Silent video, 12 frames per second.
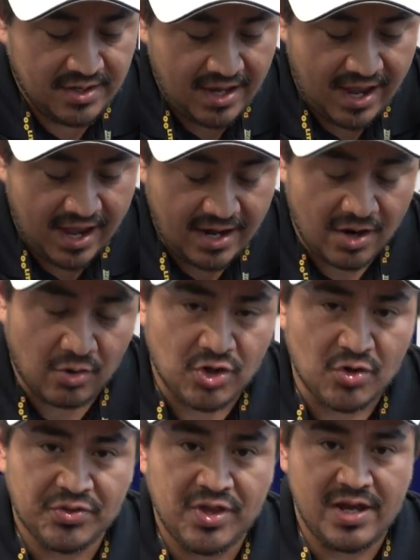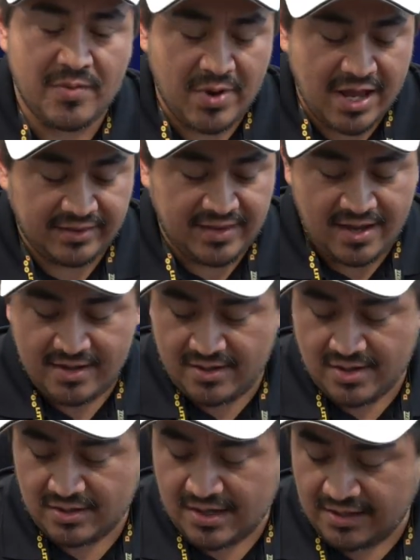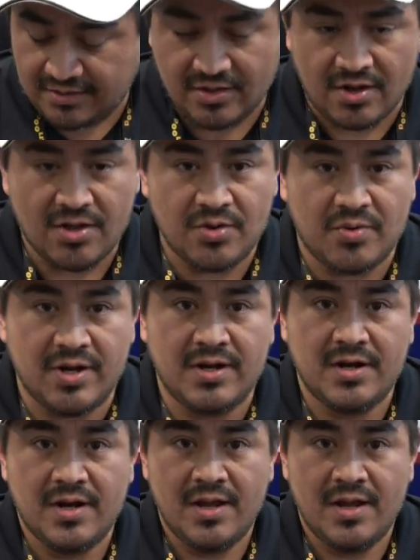And a cool thing about that, unlike the other one,